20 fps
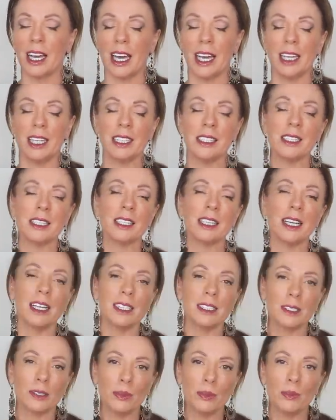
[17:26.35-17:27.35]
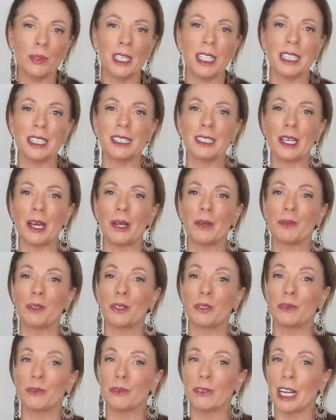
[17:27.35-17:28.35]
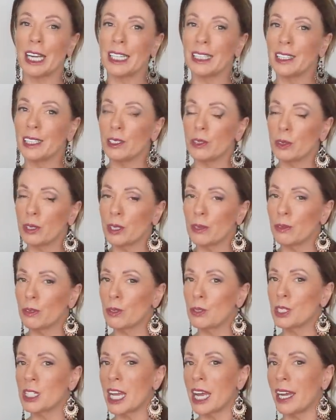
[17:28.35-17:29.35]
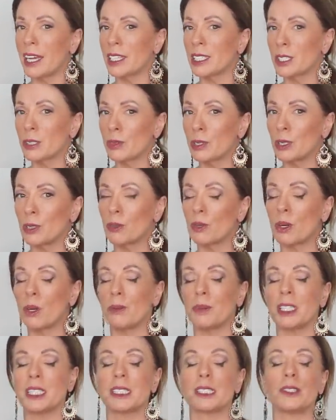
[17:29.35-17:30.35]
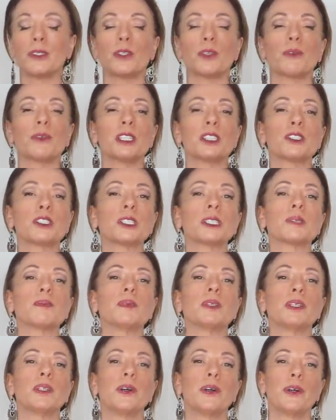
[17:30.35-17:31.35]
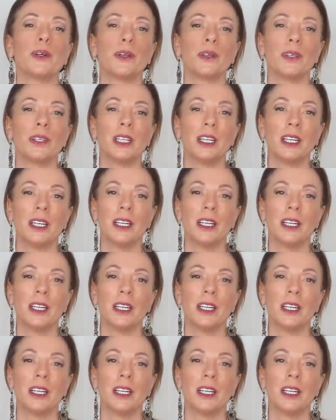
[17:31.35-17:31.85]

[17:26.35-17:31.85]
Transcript: And as always, I'm greatly looking forward to answering your comments and your questions below.